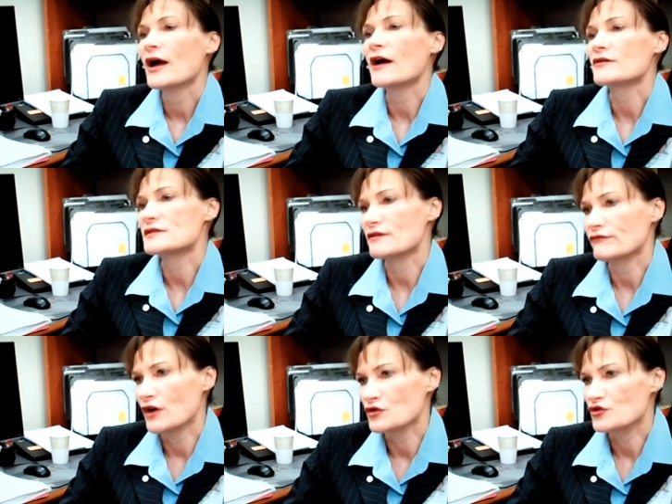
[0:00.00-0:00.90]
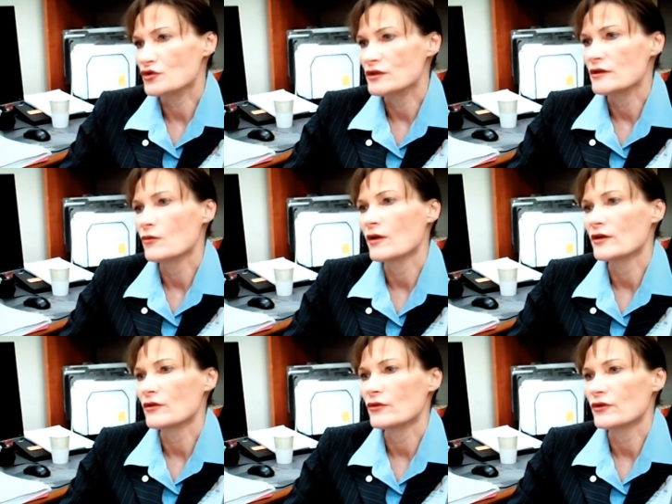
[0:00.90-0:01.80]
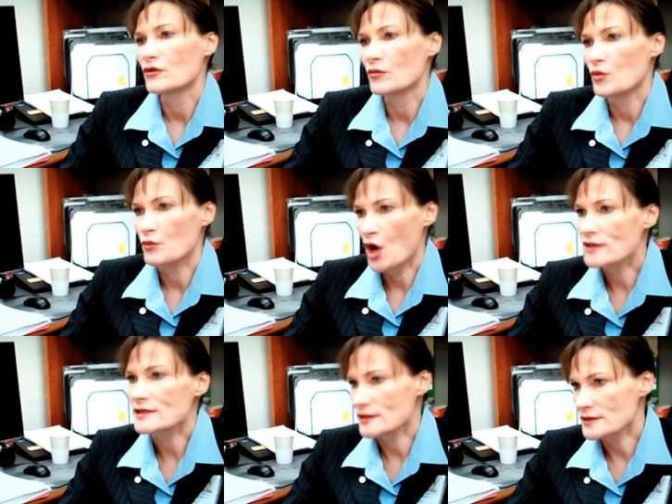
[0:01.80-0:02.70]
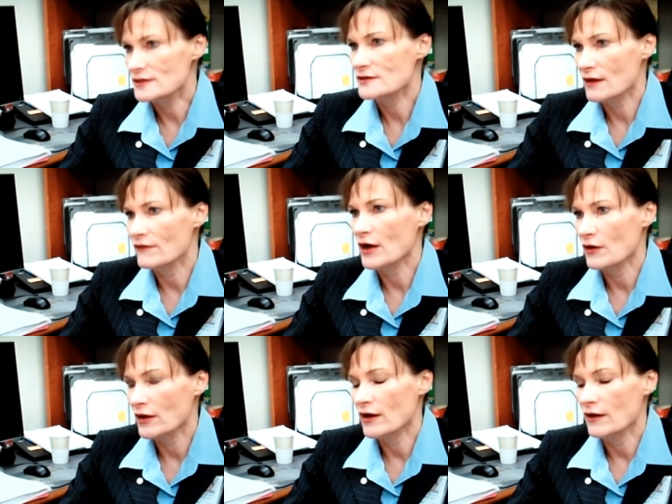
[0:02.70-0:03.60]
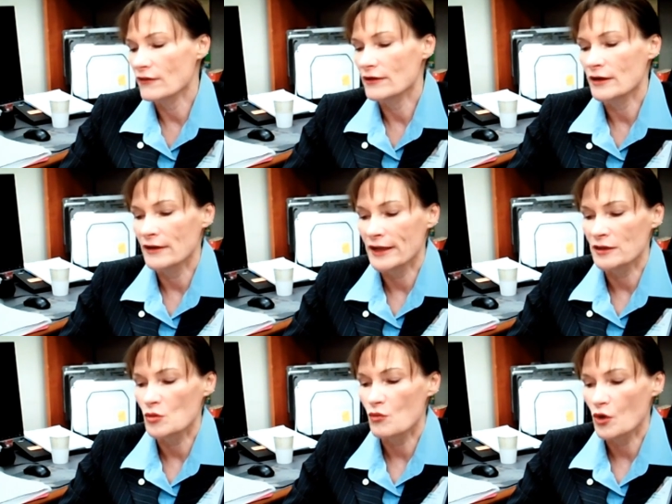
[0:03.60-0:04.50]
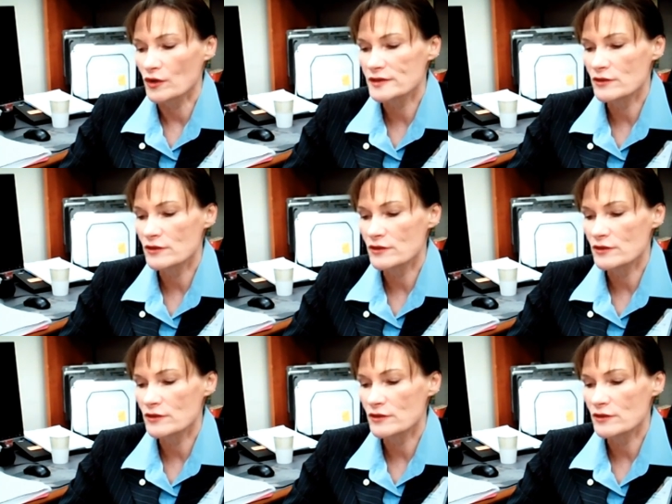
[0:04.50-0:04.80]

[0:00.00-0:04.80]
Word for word: how does it function, what are the normal processes of how, how uh, animal works.